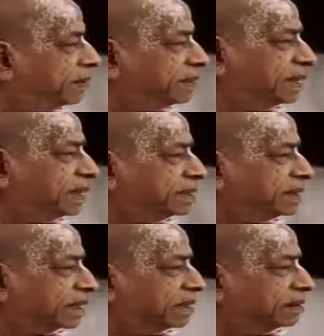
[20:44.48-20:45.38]
Everything
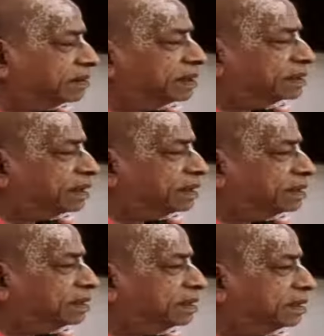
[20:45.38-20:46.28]
is a
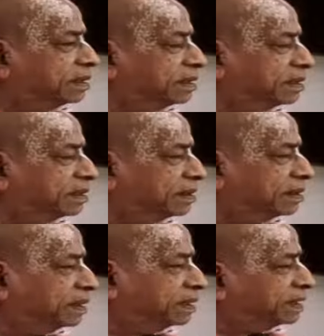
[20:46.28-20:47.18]
calculation
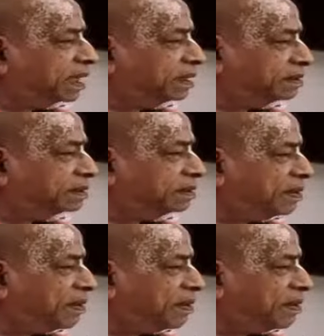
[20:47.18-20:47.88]
in this earth.